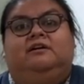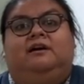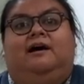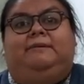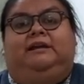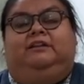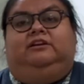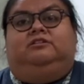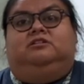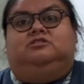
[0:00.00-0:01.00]
I mean,
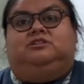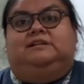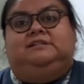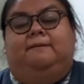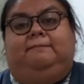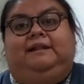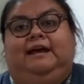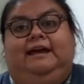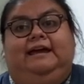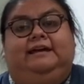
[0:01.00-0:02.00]
they're dress-up
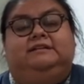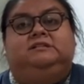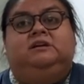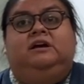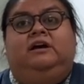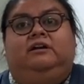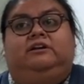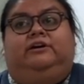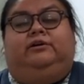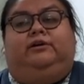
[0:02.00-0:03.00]
plays,
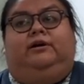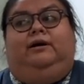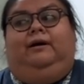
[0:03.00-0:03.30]
they're